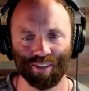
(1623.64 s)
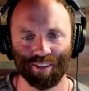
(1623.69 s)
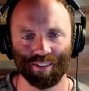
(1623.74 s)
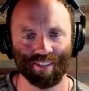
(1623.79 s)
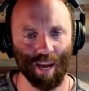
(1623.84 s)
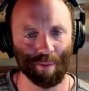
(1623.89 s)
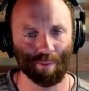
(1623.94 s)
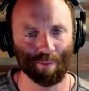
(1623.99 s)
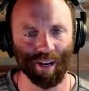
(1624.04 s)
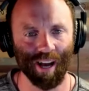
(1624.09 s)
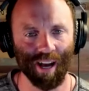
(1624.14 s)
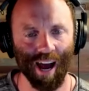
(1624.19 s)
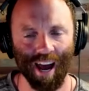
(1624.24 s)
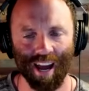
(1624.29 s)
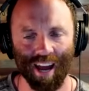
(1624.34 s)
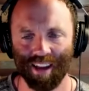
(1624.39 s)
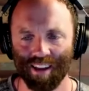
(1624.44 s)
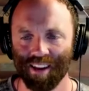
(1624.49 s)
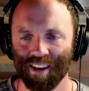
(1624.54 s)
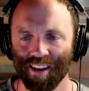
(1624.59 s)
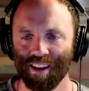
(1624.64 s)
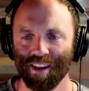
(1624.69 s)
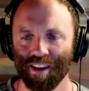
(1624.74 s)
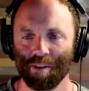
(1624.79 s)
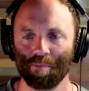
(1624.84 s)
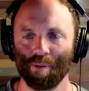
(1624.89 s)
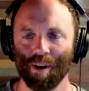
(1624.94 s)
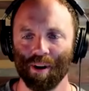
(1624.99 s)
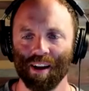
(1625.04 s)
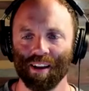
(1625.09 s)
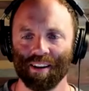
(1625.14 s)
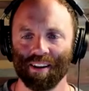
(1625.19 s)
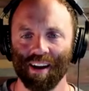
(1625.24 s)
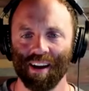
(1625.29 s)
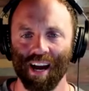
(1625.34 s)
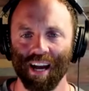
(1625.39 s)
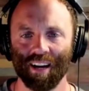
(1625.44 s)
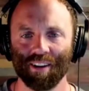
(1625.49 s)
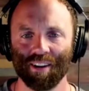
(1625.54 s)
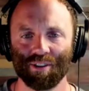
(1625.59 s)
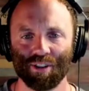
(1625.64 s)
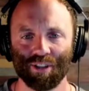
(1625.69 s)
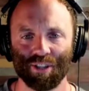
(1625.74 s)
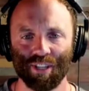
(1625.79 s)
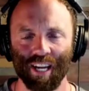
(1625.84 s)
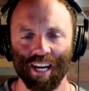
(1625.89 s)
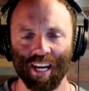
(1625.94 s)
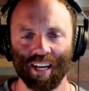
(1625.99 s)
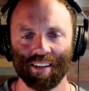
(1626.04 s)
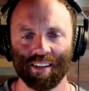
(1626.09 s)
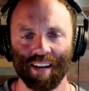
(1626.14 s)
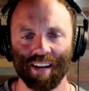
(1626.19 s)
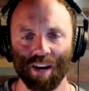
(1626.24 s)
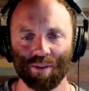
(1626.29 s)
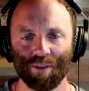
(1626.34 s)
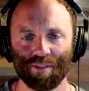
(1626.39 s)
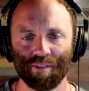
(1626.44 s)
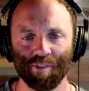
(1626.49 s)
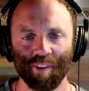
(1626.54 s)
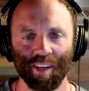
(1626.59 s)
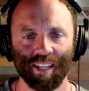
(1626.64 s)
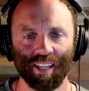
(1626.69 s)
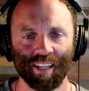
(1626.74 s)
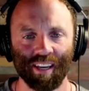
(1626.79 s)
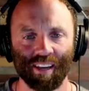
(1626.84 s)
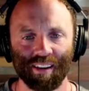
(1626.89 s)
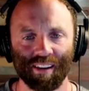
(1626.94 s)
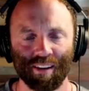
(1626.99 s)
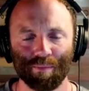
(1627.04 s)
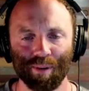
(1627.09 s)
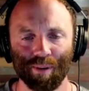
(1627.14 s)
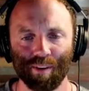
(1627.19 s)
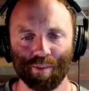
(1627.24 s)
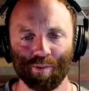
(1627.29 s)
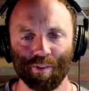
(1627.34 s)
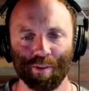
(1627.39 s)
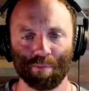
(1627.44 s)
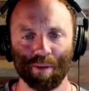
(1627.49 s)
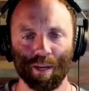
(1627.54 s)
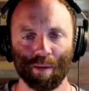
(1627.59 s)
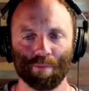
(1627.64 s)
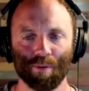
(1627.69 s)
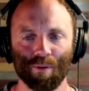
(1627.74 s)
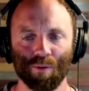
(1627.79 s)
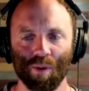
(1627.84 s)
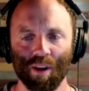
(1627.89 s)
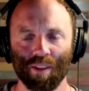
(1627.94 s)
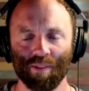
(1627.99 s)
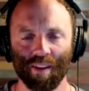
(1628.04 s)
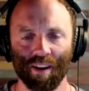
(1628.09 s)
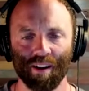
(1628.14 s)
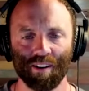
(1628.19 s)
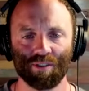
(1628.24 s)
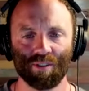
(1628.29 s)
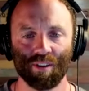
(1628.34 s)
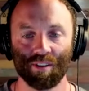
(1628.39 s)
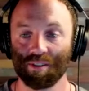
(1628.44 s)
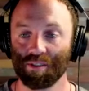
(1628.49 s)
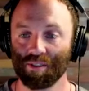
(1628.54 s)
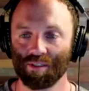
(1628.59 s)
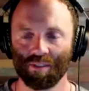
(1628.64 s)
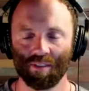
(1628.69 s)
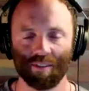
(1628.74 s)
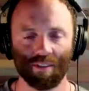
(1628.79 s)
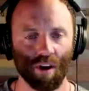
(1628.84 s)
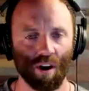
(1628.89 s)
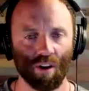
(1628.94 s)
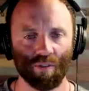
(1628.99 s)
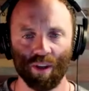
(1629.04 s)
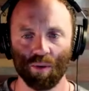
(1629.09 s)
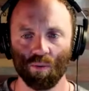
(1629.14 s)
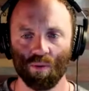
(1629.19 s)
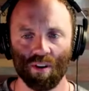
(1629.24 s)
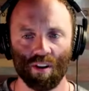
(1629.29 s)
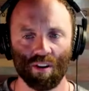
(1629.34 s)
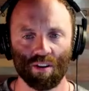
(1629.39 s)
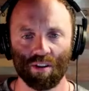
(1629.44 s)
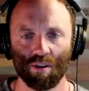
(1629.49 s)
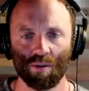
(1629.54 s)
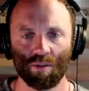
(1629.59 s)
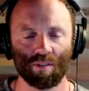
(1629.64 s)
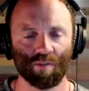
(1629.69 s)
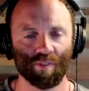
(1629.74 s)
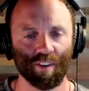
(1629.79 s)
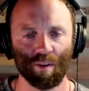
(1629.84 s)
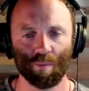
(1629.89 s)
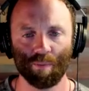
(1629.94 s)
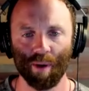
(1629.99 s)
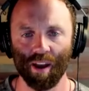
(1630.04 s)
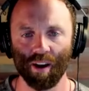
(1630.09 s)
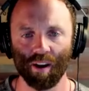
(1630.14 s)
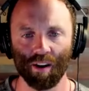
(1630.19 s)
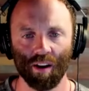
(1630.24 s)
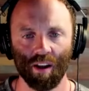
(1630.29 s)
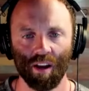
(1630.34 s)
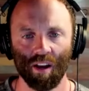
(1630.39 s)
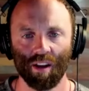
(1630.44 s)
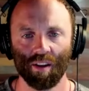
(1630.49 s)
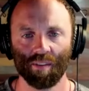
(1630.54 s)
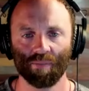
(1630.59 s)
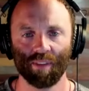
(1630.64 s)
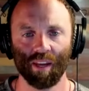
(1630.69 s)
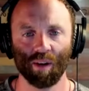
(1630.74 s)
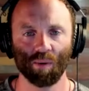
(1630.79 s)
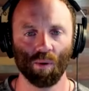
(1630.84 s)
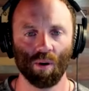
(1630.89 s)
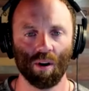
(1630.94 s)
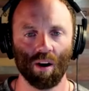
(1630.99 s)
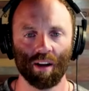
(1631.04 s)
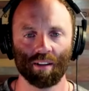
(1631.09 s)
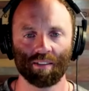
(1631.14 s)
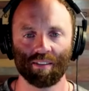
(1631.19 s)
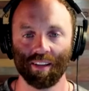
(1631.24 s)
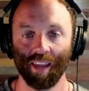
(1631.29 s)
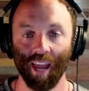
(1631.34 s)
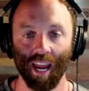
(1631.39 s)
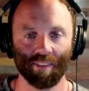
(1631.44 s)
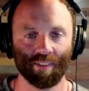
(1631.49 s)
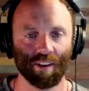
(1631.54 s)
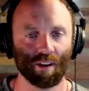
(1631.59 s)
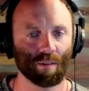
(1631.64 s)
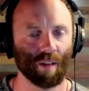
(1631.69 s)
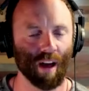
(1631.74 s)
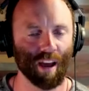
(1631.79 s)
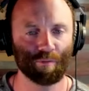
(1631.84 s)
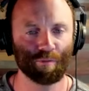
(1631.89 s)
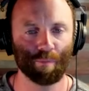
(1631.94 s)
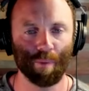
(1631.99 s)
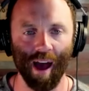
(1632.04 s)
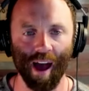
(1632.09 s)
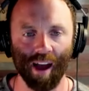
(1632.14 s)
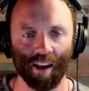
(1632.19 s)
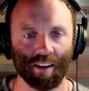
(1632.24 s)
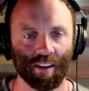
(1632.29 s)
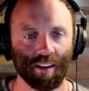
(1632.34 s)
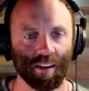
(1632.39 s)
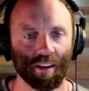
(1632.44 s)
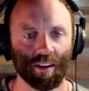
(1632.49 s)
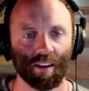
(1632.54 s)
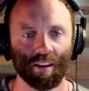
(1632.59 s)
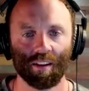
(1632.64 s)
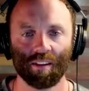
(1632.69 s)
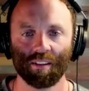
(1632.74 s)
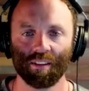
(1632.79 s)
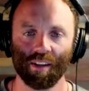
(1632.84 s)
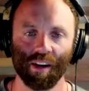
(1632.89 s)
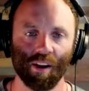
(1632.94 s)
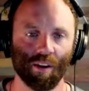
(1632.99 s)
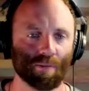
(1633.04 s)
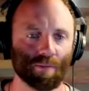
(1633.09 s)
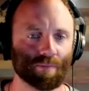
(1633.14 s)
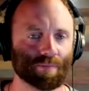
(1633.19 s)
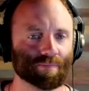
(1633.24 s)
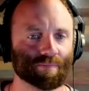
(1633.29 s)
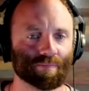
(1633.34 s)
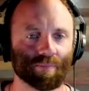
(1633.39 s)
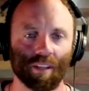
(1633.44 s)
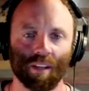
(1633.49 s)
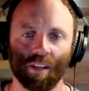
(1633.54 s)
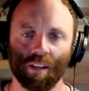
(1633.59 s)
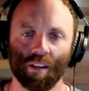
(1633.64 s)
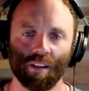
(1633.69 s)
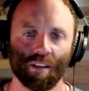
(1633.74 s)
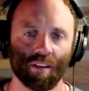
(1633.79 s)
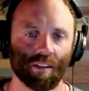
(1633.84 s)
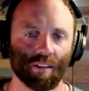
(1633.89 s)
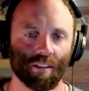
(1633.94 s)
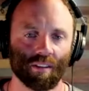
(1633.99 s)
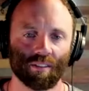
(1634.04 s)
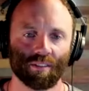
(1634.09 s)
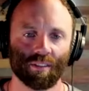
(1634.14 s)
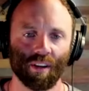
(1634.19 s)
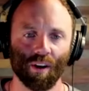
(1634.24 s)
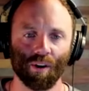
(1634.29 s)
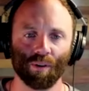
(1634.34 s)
type of guy, but I understand how defeating it can be for people when they're just, all they want to do is feel better. They want to gain their life back, you know? So,